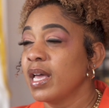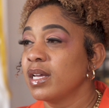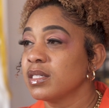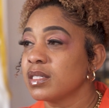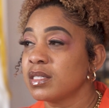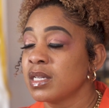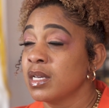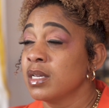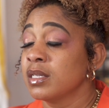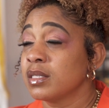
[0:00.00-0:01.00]
And just
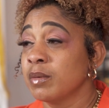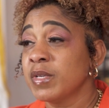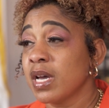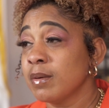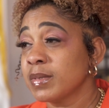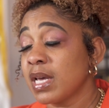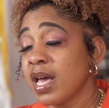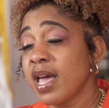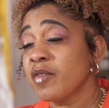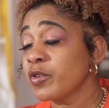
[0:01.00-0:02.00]
sometimes
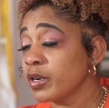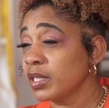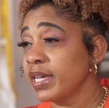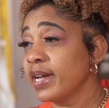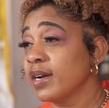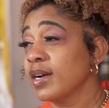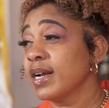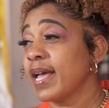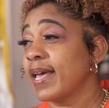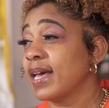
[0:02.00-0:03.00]
I have curly
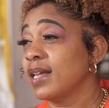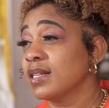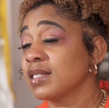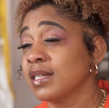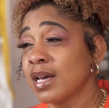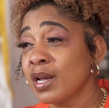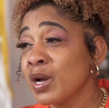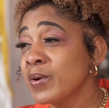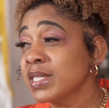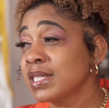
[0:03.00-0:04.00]
hair and it's not
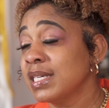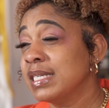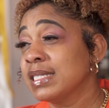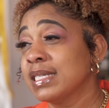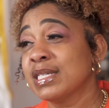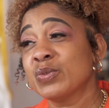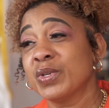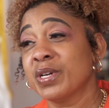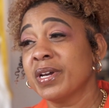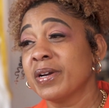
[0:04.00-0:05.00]
always the easiest
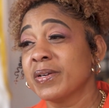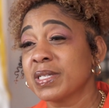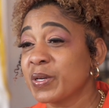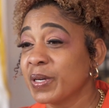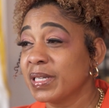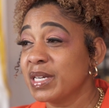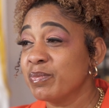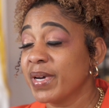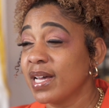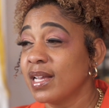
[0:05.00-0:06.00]
when your hair is curly,
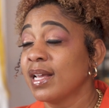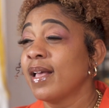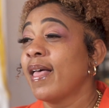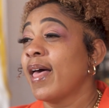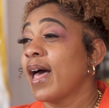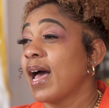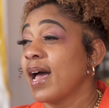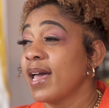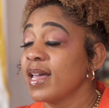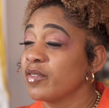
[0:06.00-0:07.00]
but
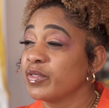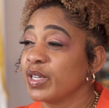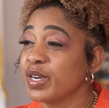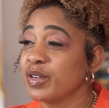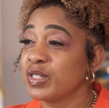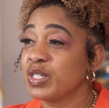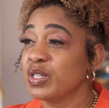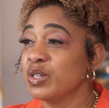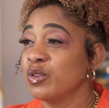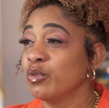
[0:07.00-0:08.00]
I have learned
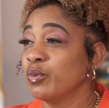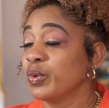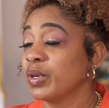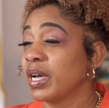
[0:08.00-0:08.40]
to